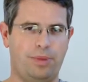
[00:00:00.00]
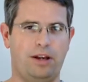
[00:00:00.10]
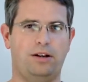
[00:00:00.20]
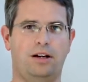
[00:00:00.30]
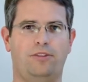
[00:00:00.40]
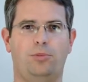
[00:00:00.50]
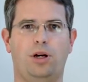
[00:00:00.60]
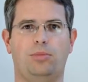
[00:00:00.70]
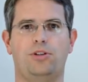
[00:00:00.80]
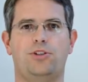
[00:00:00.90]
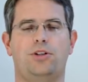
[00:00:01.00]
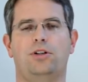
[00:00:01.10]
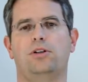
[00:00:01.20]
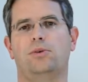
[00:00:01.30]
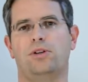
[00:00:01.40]
better of a
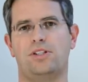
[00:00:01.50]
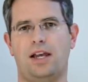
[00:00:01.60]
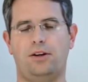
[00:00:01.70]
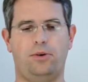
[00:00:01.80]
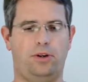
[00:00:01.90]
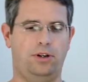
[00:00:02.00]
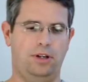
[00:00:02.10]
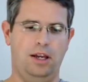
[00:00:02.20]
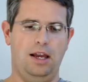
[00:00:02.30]
publisher or a site owner.